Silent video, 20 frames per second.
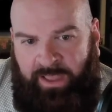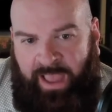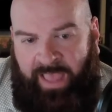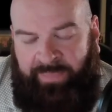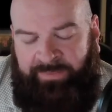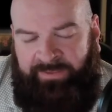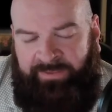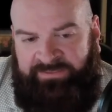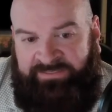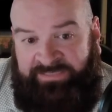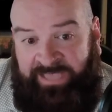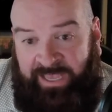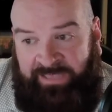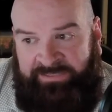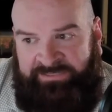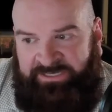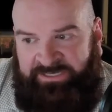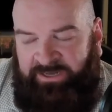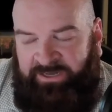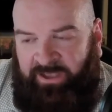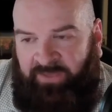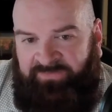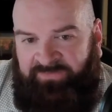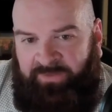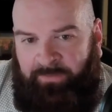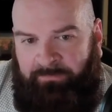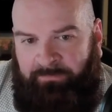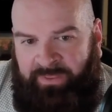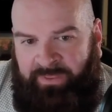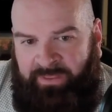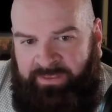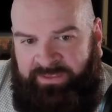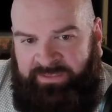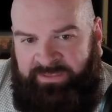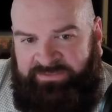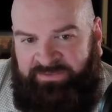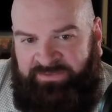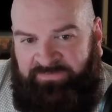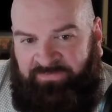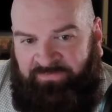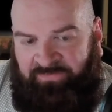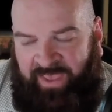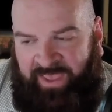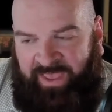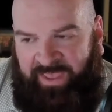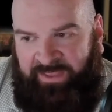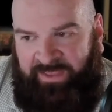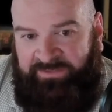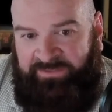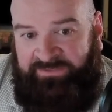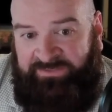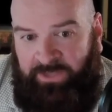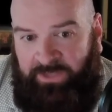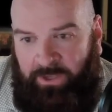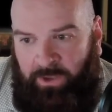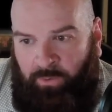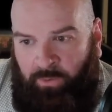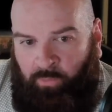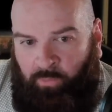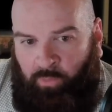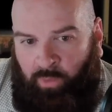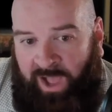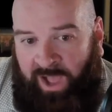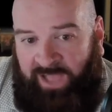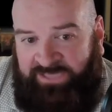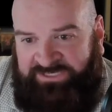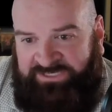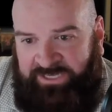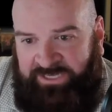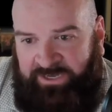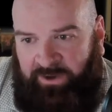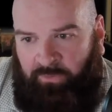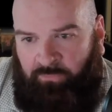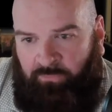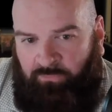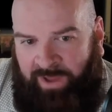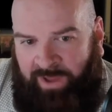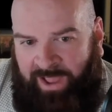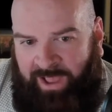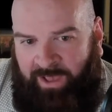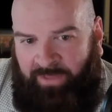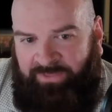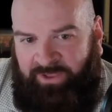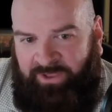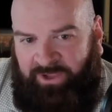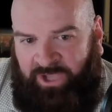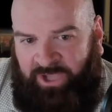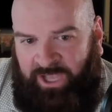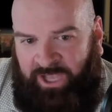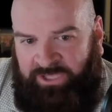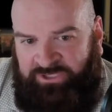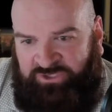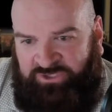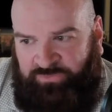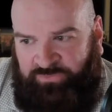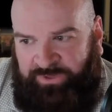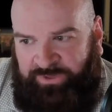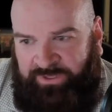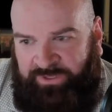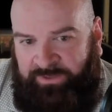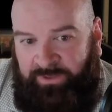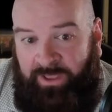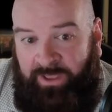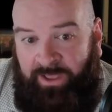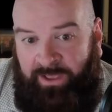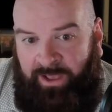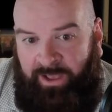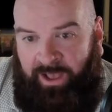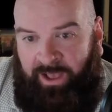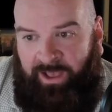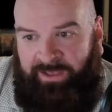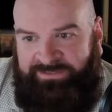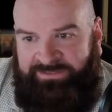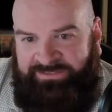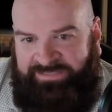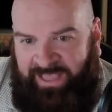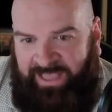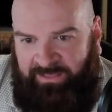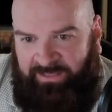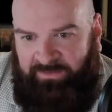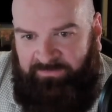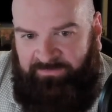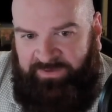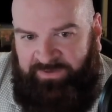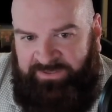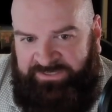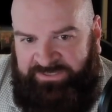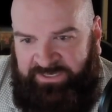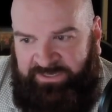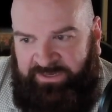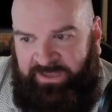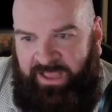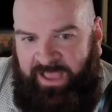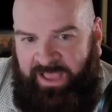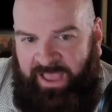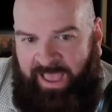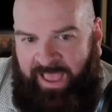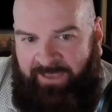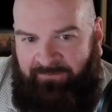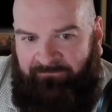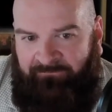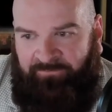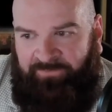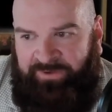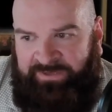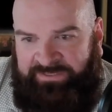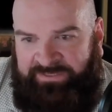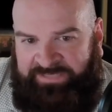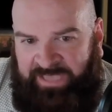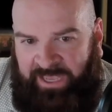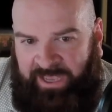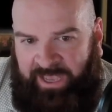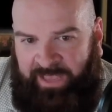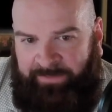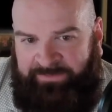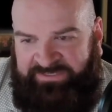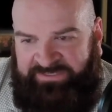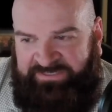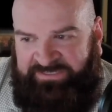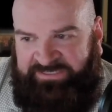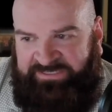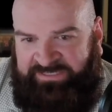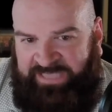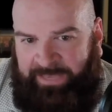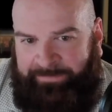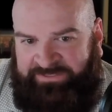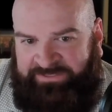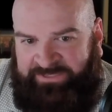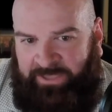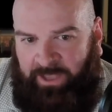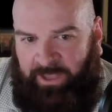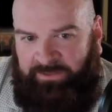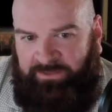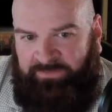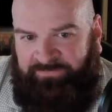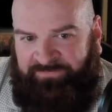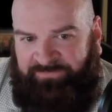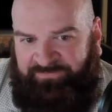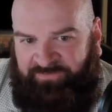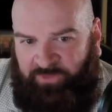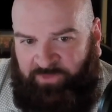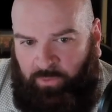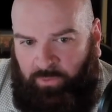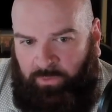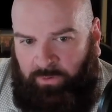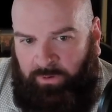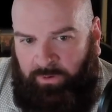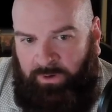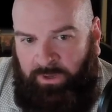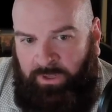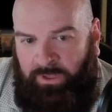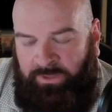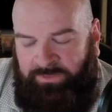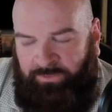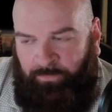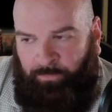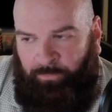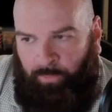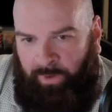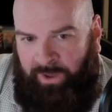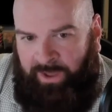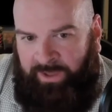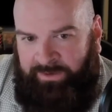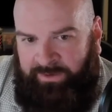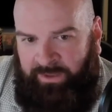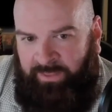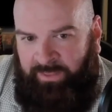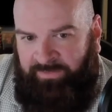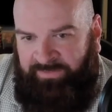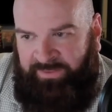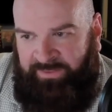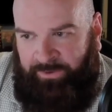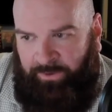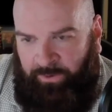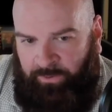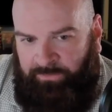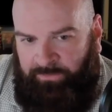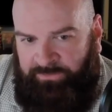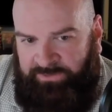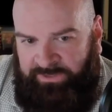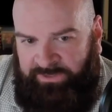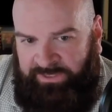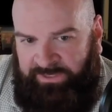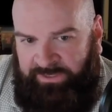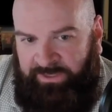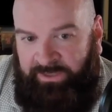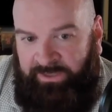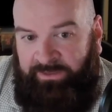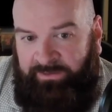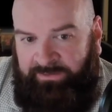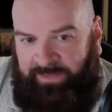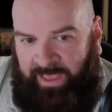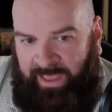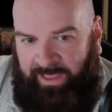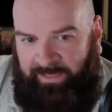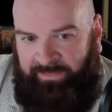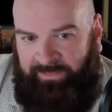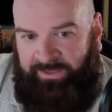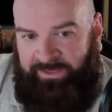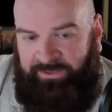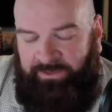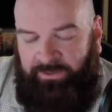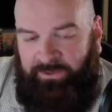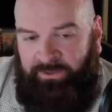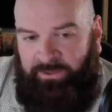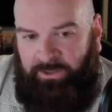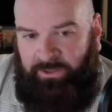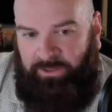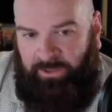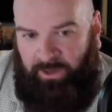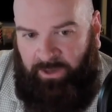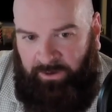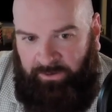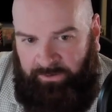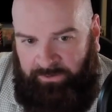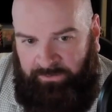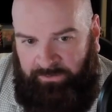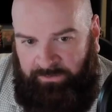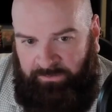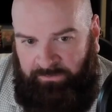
and the attention of the millions of fans watching around the country on television every time she steps on the floor, the one, the only, Caitlin Clark.